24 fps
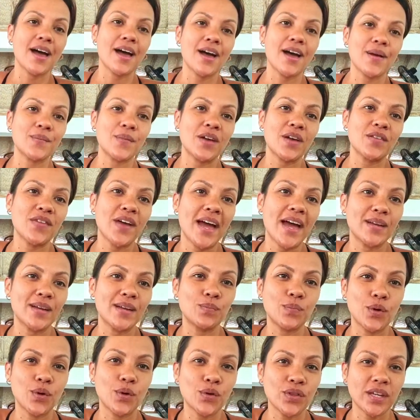I've
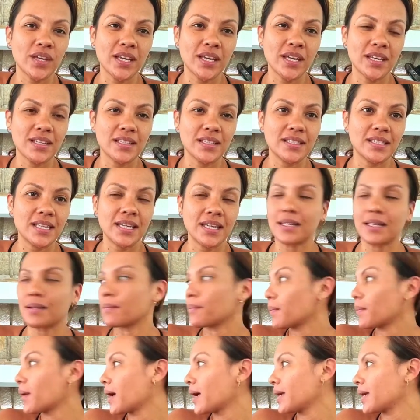had both kids
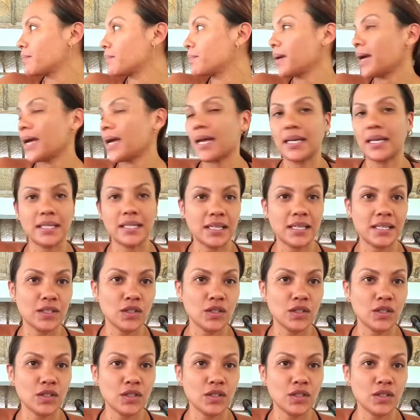in my bed,